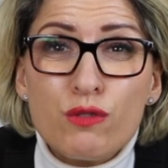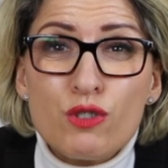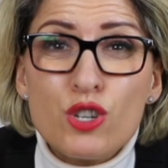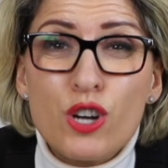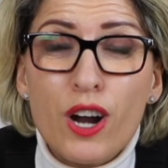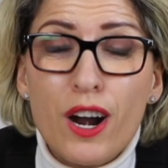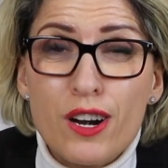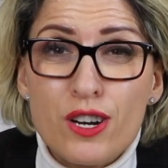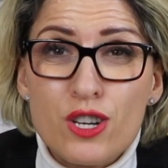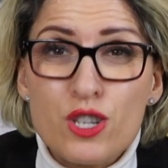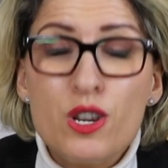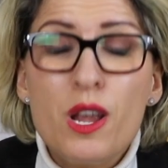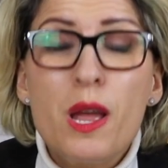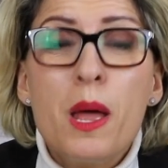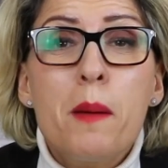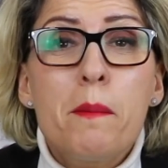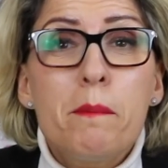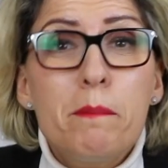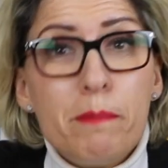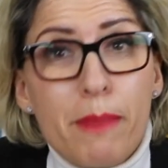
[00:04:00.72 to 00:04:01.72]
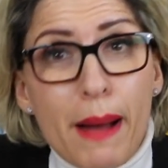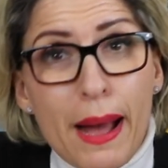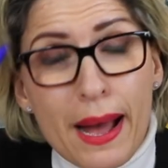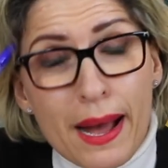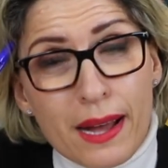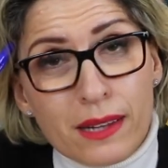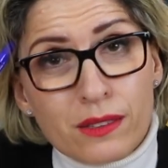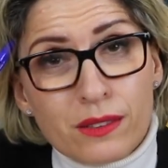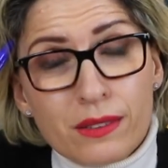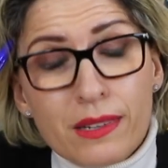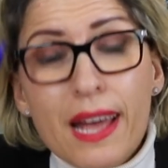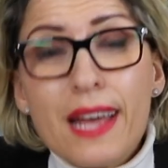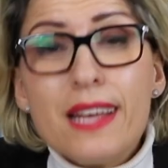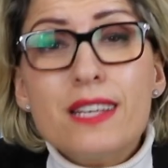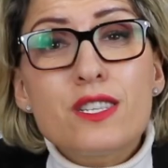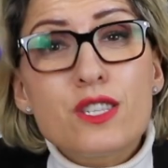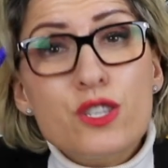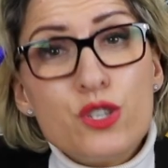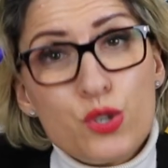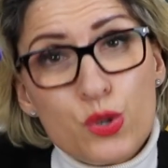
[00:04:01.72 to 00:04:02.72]
charge. But
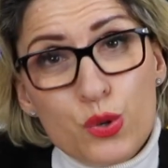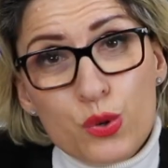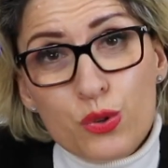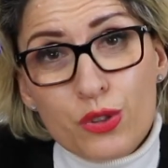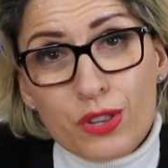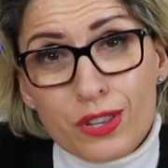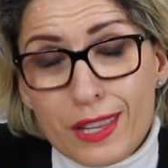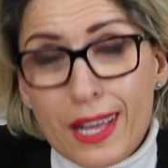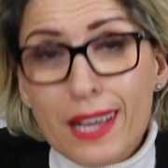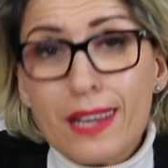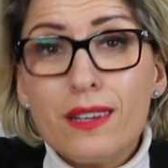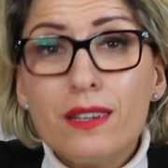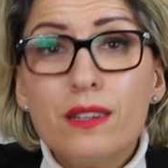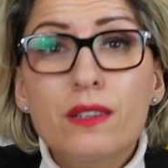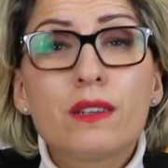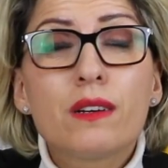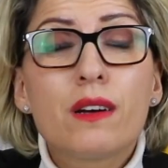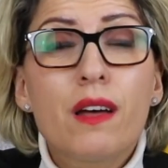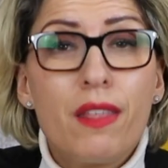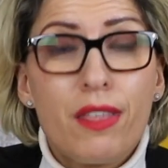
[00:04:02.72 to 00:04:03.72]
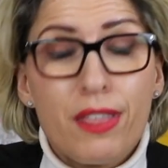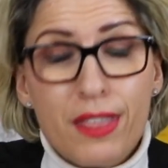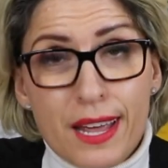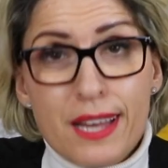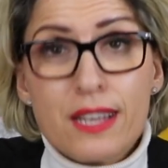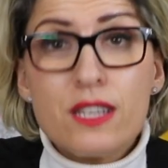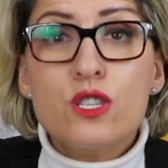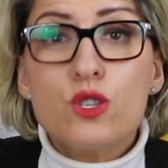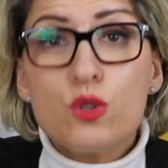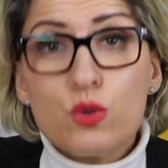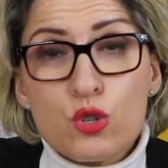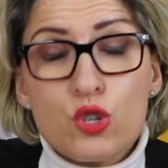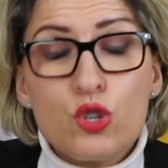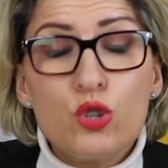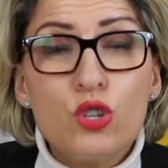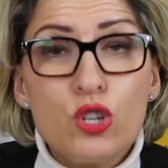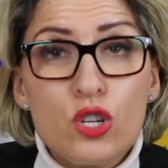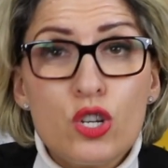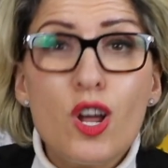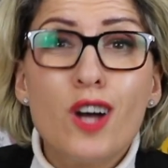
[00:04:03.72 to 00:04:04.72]
as you think, things
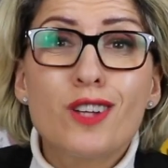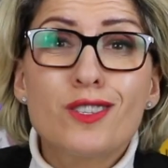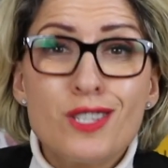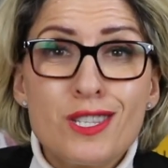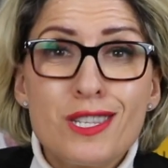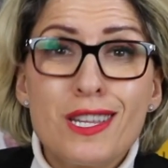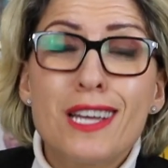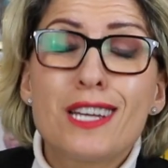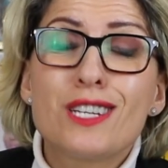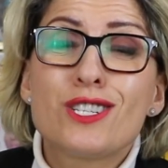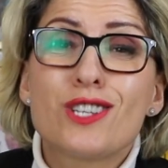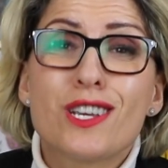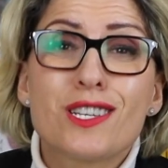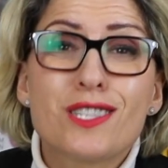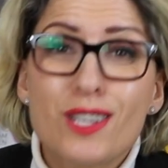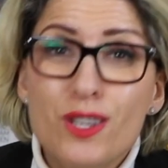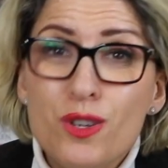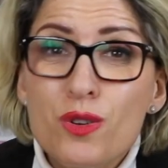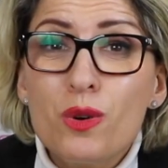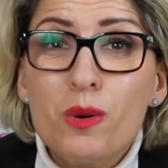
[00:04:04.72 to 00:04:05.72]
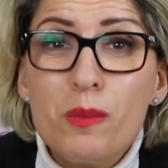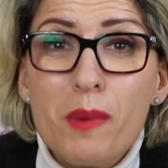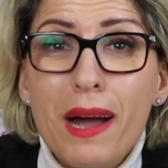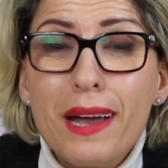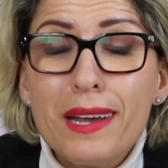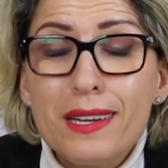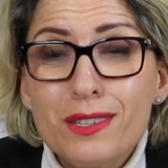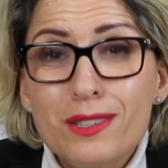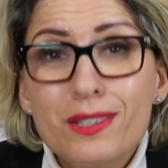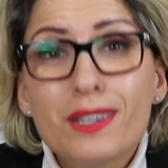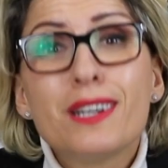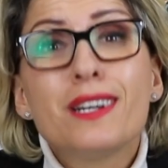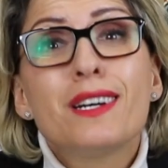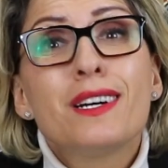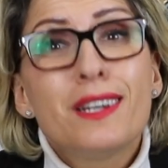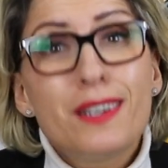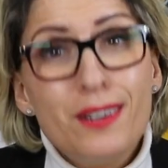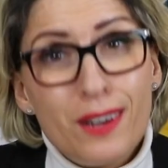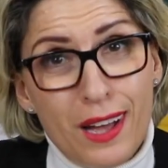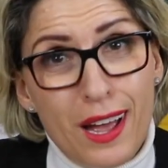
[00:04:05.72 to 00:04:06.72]
should not stay just in your mind.
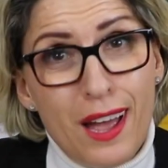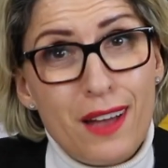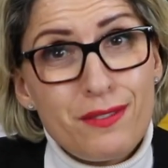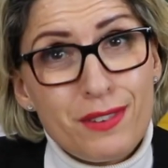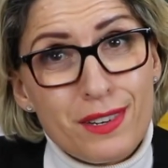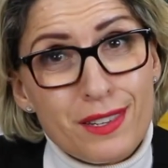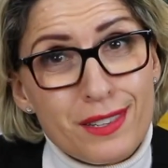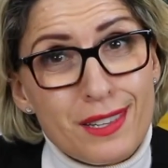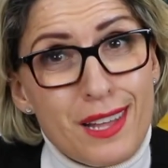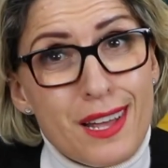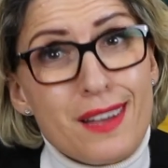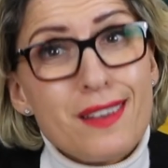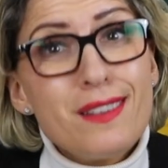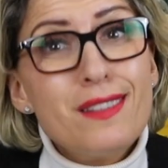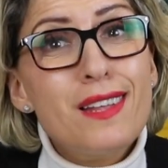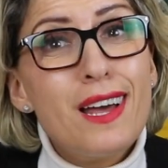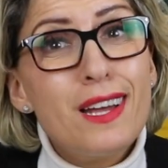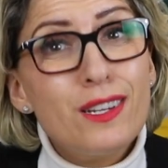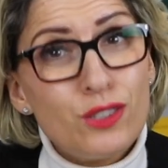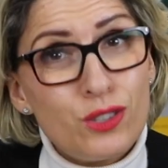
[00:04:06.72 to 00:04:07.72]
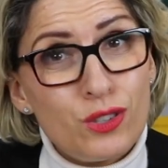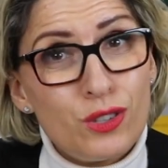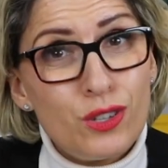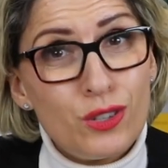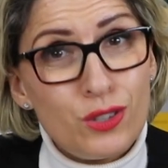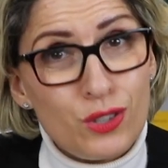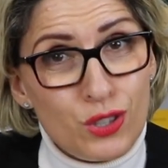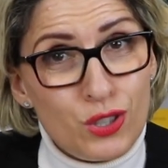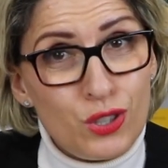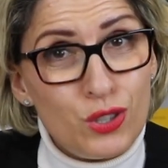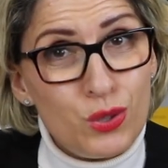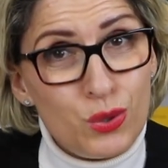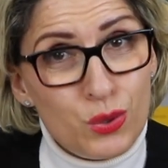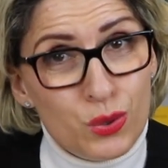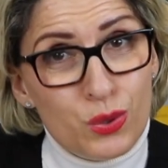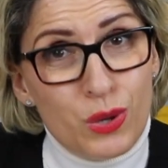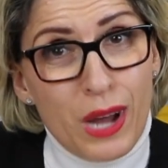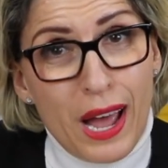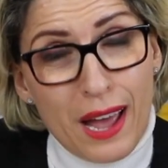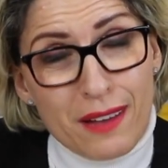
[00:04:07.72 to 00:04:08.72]
Everything that
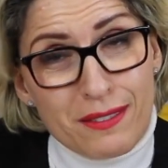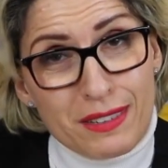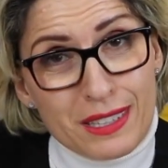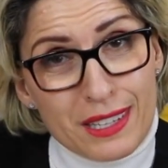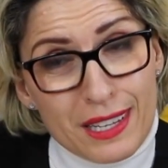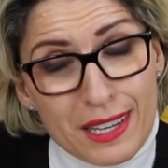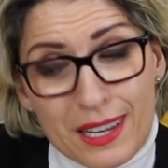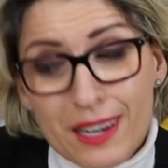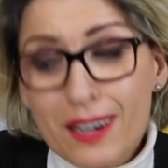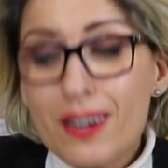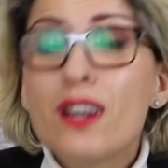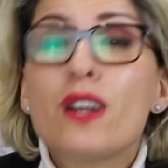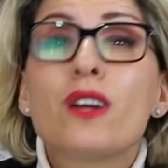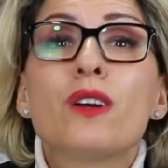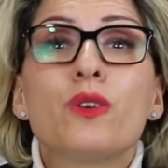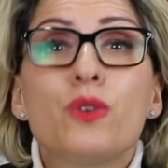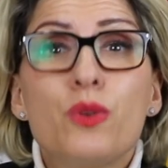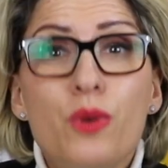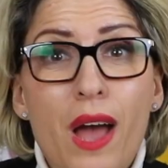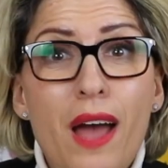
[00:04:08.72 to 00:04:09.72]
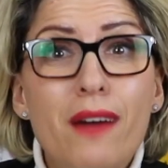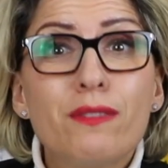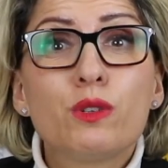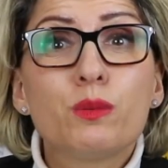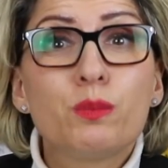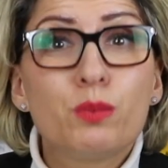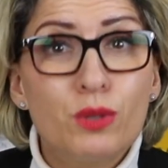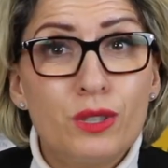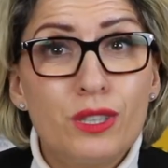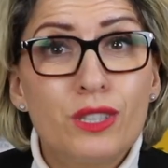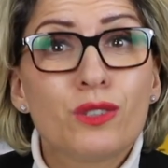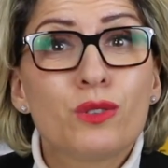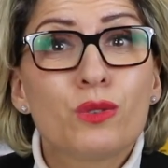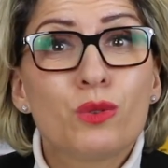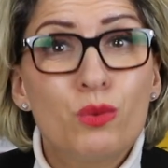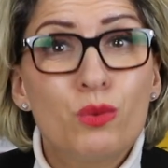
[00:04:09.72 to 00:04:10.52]
you have it here, you have to put it